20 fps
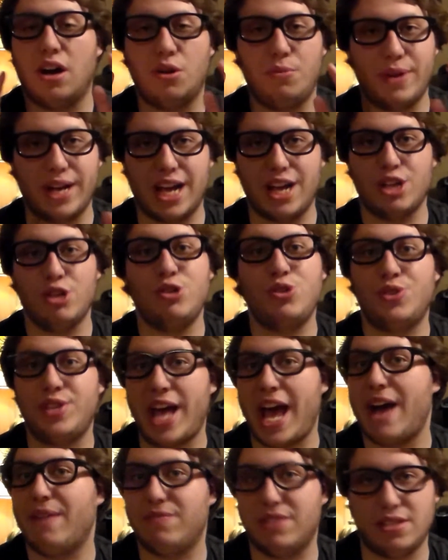oh my god, you
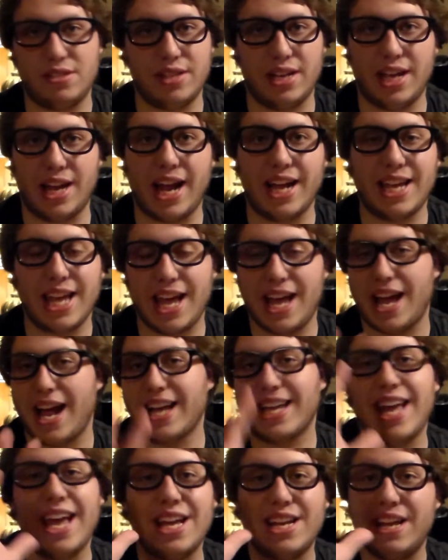just have to see it. I
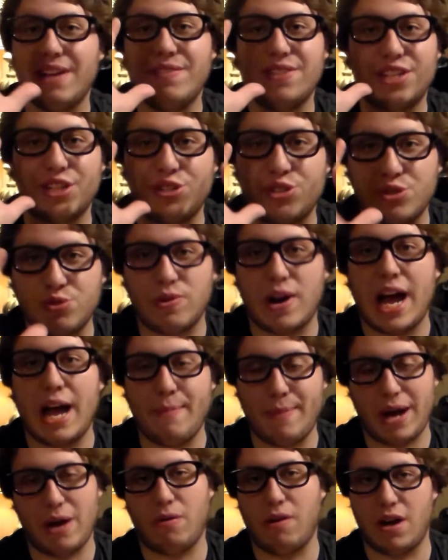can't even
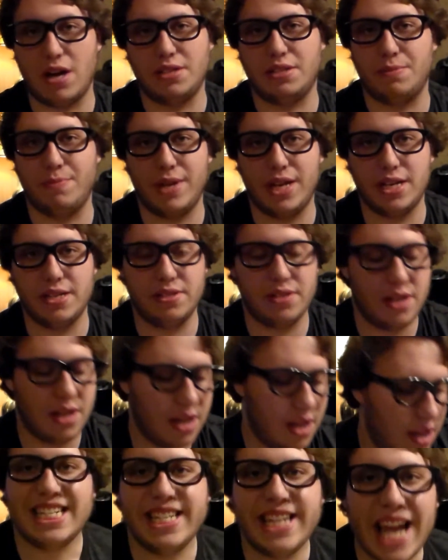describe how awesome it is.
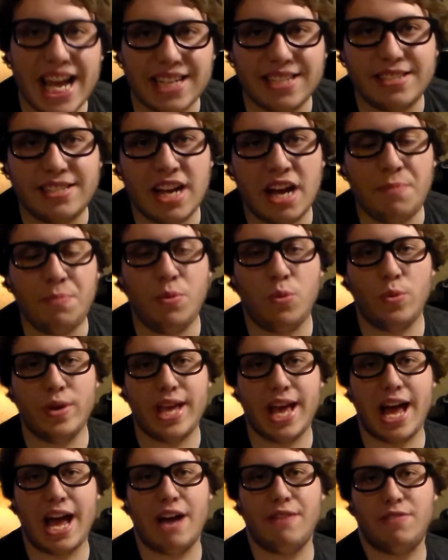Next up,
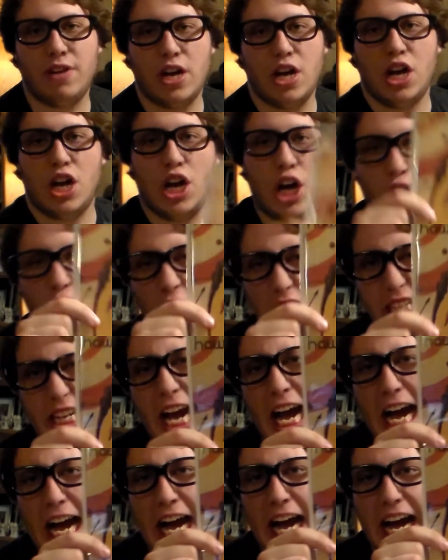we have
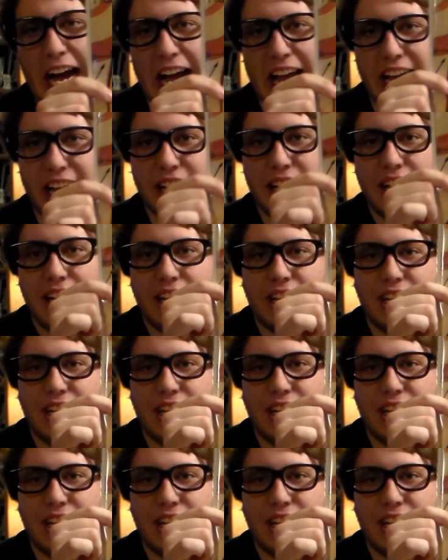Hawkeye!